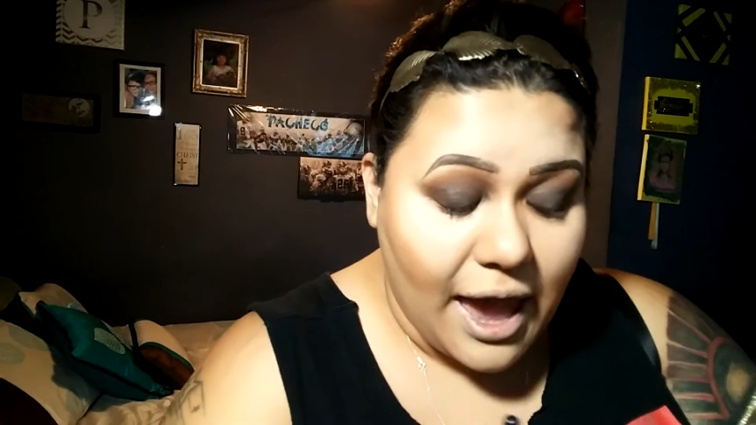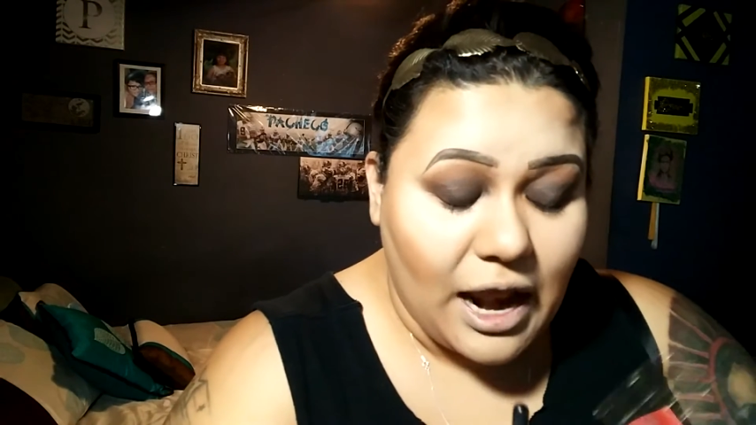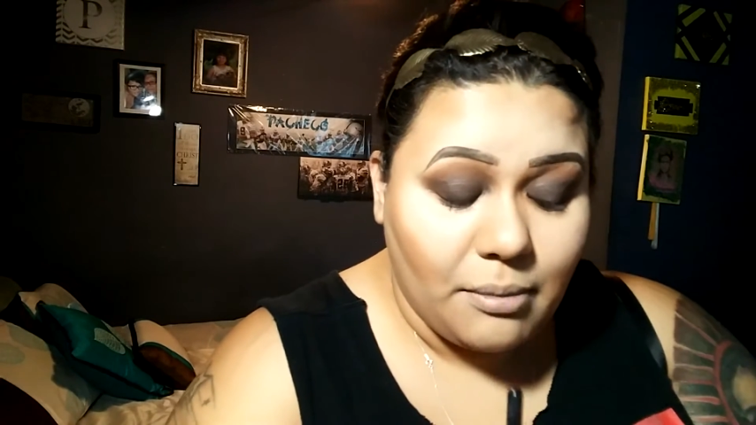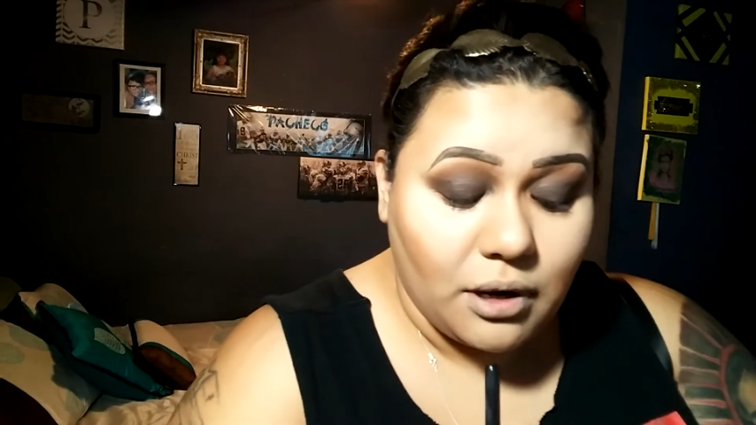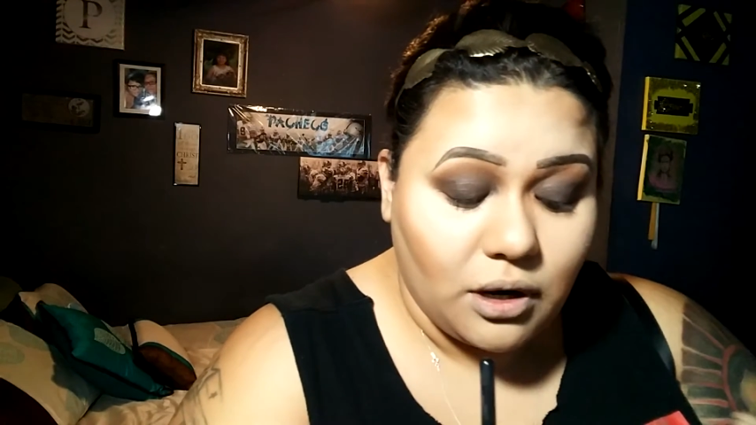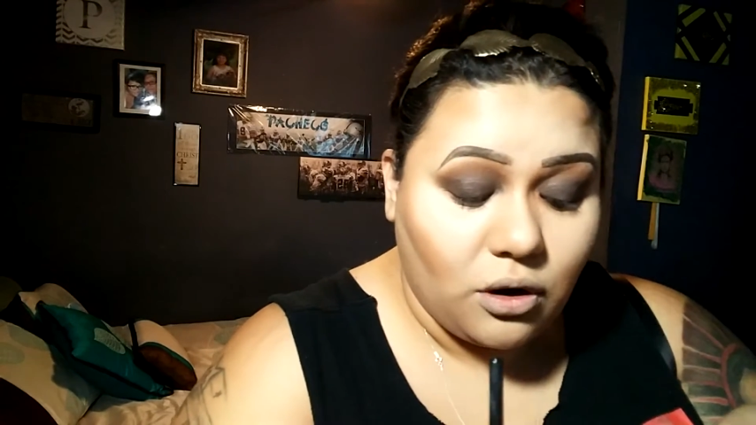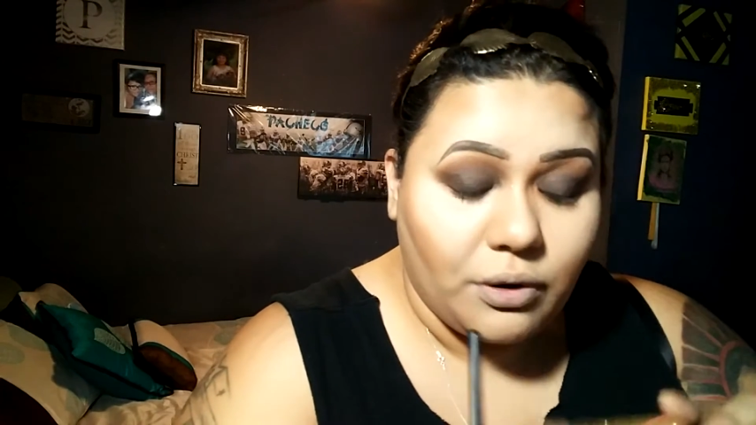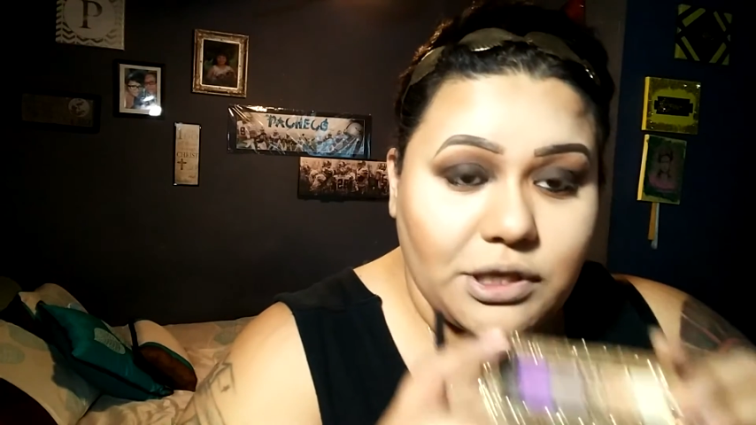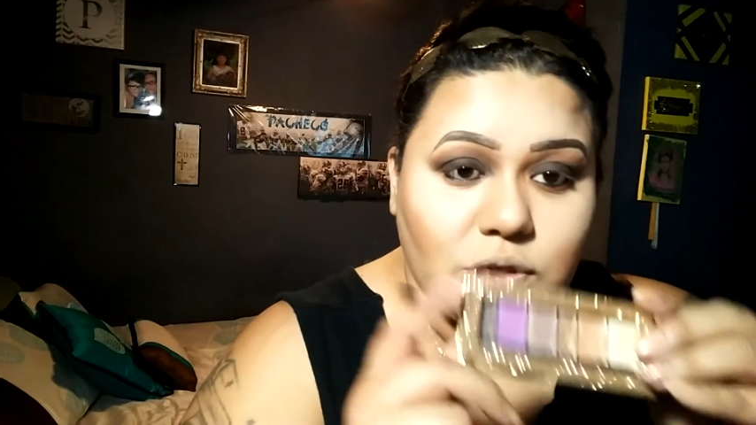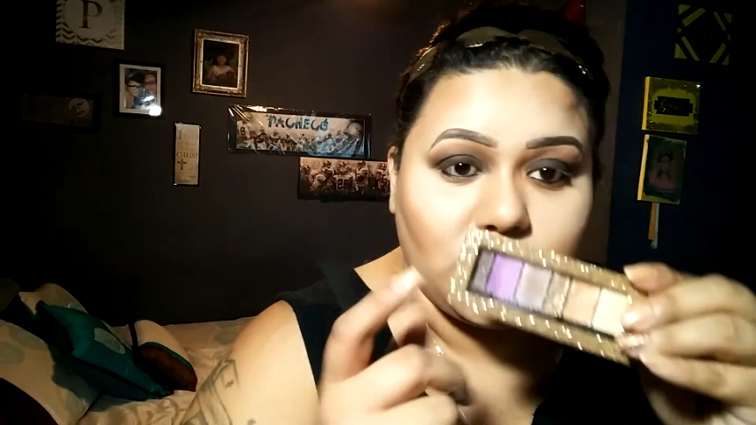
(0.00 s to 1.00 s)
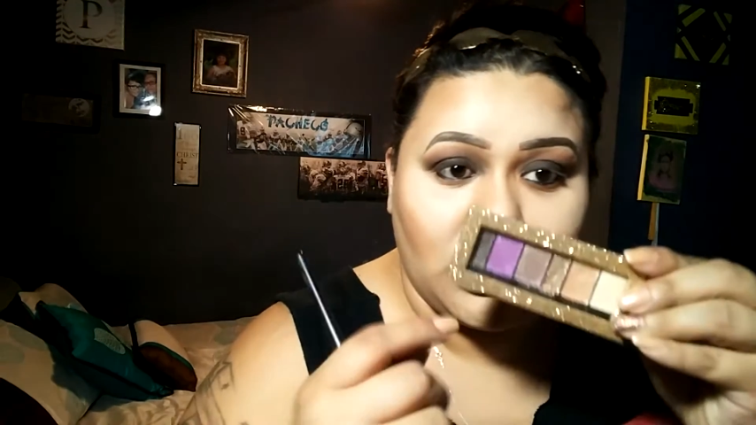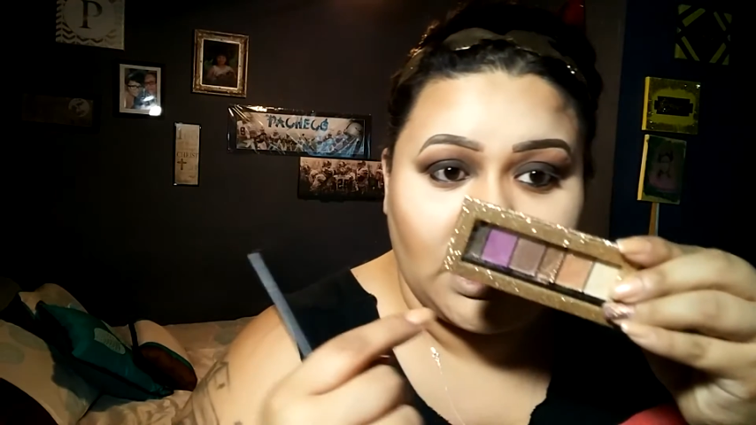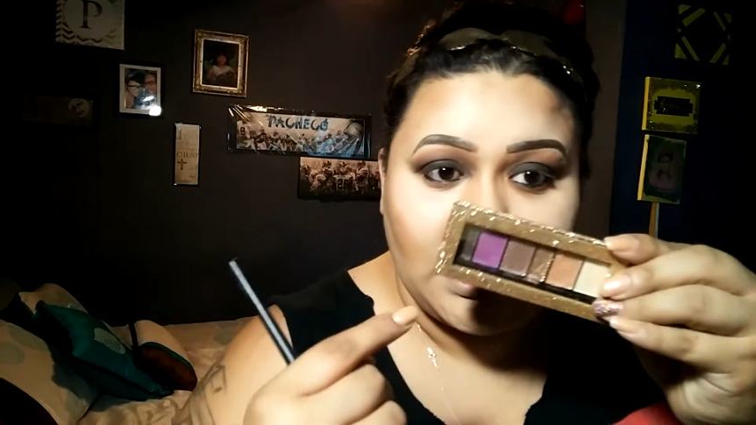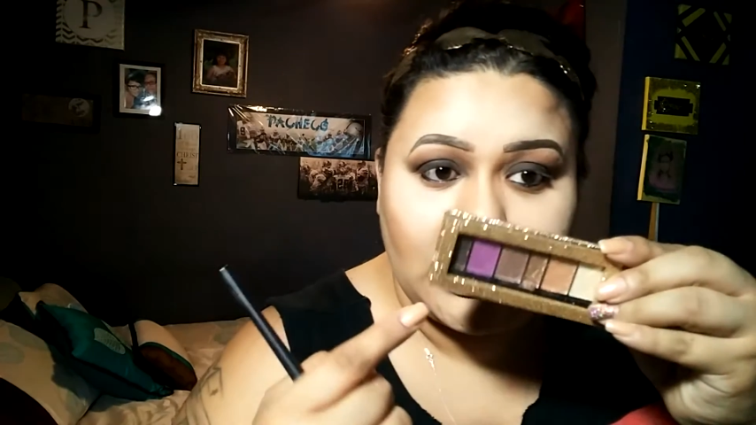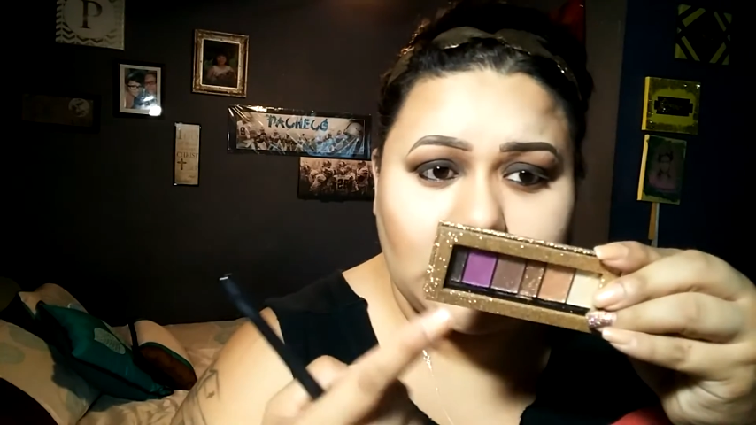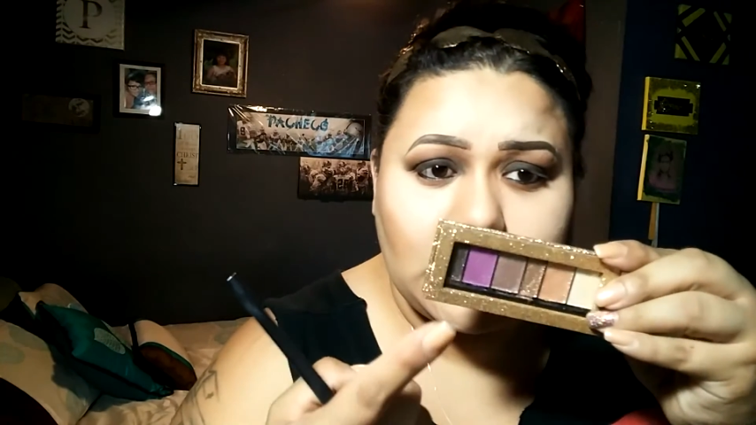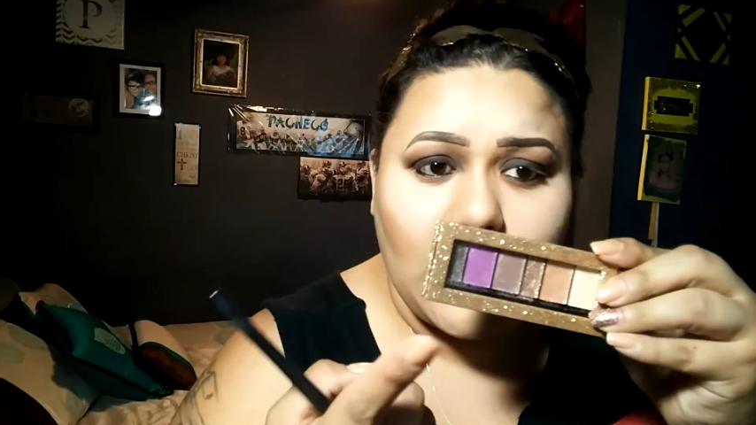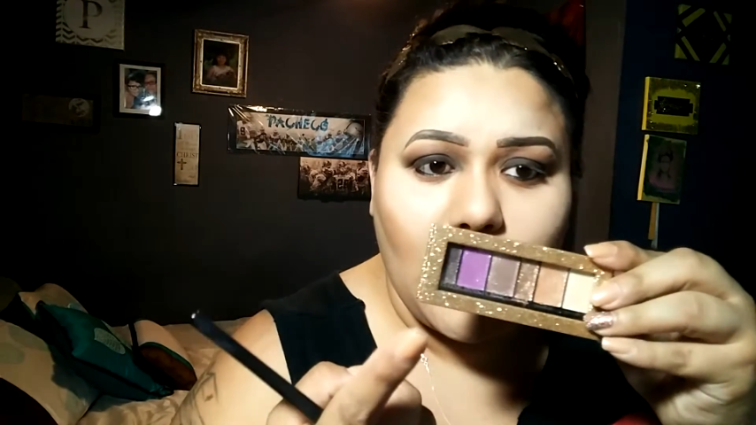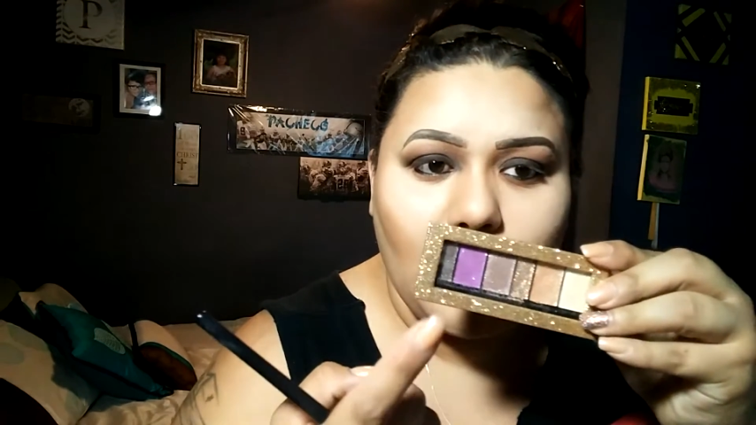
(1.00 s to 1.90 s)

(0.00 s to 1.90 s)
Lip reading: And I'm going to go into this